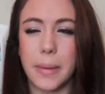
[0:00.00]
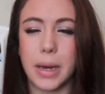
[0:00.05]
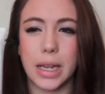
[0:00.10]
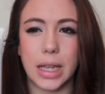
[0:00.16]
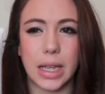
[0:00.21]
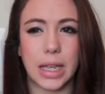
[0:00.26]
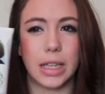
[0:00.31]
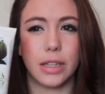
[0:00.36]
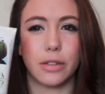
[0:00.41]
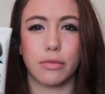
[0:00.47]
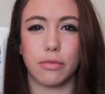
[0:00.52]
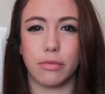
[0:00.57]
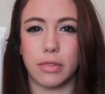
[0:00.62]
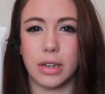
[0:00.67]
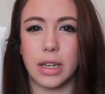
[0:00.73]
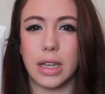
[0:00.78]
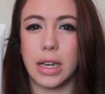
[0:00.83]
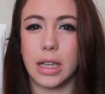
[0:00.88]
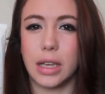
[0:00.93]
but it is
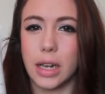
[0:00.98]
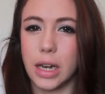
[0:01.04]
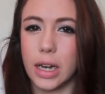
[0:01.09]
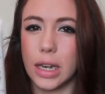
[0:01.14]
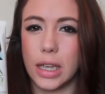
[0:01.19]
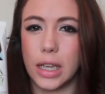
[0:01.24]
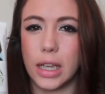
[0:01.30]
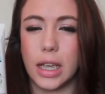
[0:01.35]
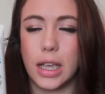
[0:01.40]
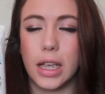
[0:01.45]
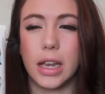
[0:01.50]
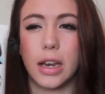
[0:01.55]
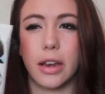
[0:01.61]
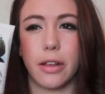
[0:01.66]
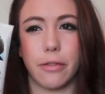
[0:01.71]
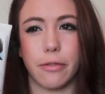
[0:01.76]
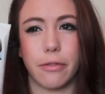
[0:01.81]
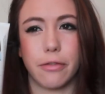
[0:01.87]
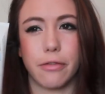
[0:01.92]
really clean
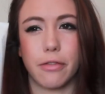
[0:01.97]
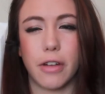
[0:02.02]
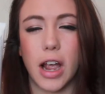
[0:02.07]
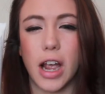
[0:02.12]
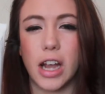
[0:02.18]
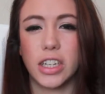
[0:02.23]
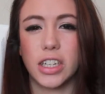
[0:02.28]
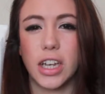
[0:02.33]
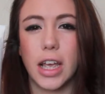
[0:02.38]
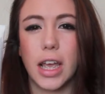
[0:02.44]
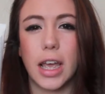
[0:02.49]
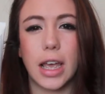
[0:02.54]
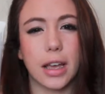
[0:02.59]
and fresh.